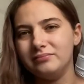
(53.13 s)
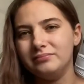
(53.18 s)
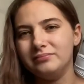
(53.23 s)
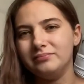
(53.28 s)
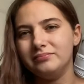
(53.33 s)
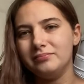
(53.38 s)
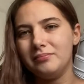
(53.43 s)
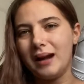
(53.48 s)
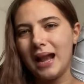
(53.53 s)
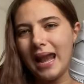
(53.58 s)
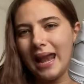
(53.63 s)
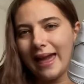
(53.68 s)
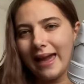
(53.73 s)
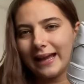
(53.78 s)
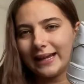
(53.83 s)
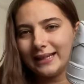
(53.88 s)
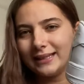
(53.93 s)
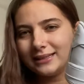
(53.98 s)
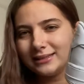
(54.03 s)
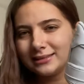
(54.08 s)

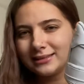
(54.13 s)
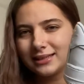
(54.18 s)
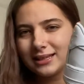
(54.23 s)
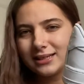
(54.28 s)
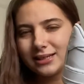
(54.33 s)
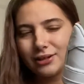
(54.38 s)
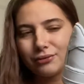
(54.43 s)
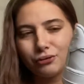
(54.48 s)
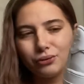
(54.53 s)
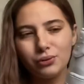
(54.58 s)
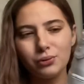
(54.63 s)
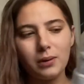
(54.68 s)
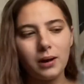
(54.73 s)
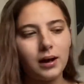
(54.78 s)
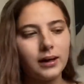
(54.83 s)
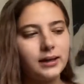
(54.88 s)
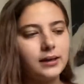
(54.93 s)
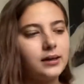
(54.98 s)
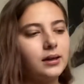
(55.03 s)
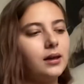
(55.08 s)
plain because they're all
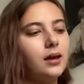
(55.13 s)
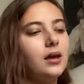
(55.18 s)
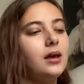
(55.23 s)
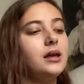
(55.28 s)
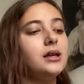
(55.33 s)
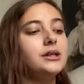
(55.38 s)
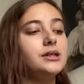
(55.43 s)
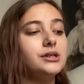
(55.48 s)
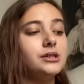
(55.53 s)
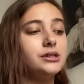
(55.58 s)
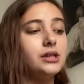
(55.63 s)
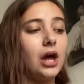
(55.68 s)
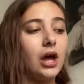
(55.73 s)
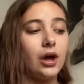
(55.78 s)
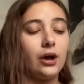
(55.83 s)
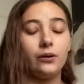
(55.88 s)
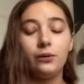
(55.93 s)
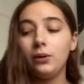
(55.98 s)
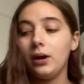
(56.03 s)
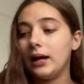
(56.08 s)
white.
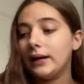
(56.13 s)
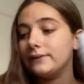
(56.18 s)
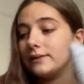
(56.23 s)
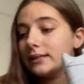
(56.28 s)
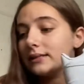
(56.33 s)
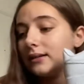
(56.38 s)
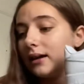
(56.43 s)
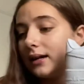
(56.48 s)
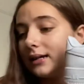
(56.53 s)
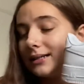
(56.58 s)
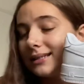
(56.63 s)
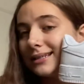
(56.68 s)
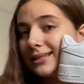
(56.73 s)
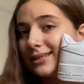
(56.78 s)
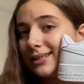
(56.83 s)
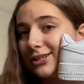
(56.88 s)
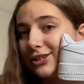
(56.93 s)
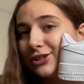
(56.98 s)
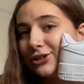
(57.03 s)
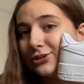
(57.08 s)
So I've decided
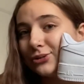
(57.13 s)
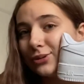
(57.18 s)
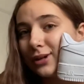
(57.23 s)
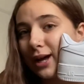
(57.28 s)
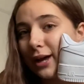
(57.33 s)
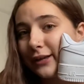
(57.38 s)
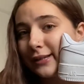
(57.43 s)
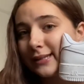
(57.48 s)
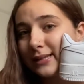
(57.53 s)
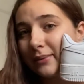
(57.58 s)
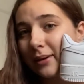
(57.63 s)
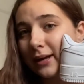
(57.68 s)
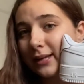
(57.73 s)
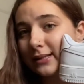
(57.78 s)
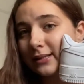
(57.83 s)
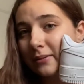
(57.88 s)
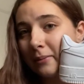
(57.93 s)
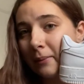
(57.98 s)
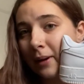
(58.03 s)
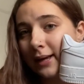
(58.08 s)
to customize
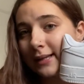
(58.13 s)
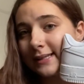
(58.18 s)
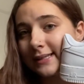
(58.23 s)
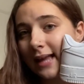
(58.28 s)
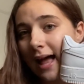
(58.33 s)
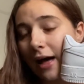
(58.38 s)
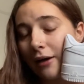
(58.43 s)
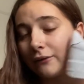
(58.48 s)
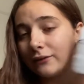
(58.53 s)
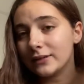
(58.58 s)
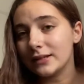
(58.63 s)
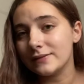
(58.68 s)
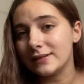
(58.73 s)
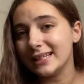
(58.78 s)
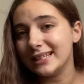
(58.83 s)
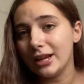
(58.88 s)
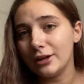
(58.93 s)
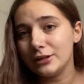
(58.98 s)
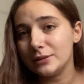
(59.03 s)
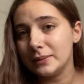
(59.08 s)
them myself. I've seen
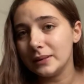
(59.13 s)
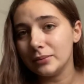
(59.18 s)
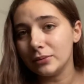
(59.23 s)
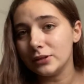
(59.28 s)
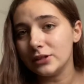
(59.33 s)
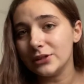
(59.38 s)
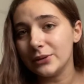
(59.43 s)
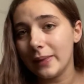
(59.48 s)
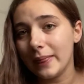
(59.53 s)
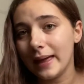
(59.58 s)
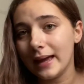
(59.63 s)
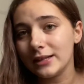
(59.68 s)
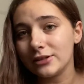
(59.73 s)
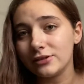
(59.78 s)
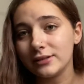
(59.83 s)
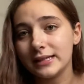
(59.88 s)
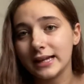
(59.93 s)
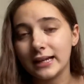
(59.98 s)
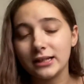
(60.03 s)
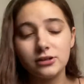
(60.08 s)
loads of people doing this on
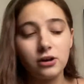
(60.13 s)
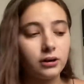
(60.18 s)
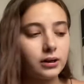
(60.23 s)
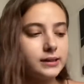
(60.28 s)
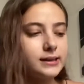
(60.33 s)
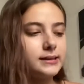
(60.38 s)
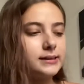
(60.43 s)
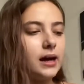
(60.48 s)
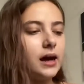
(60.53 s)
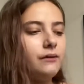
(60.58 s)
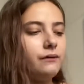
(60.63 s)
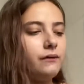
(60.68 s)
TikTok and stuff.